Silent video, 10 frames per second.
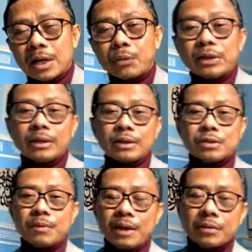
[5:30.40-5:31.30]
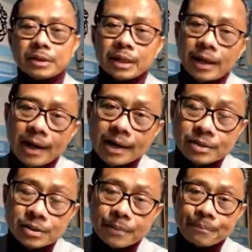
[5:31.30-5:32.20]
And when Allah subhanahu wa
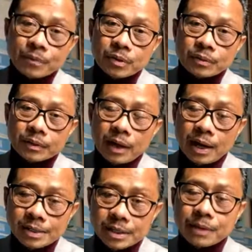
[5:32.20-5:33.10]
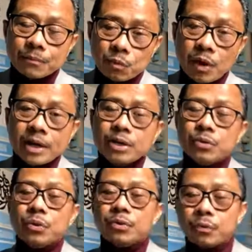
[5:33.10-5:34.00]
ta'ala asked him, why
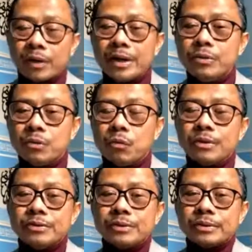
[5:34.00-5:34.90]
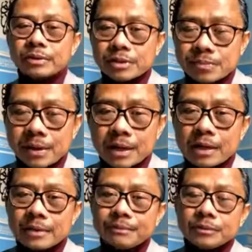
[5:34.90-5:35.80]
you don't want to respect
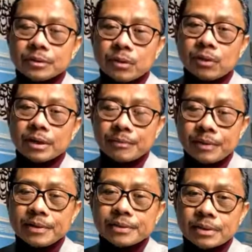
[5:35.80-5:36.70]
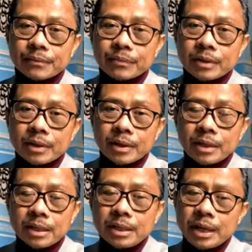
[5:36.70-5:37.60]
Adam or Iblis?
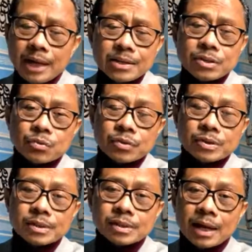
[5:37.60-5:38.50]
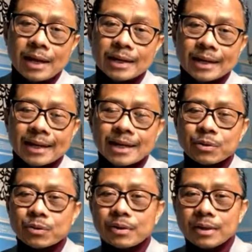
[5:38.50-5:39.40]
The answer was, ana
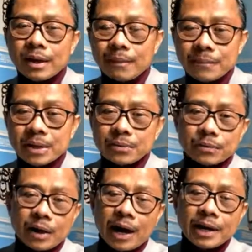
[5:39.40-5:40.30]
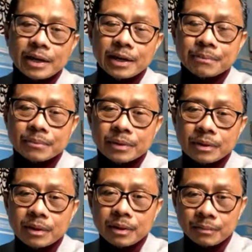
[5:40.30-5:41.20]
khairun minhu. I am
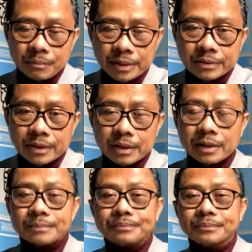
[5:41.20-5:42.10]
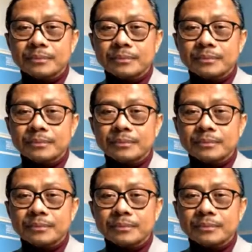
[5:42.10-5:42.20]
better than him.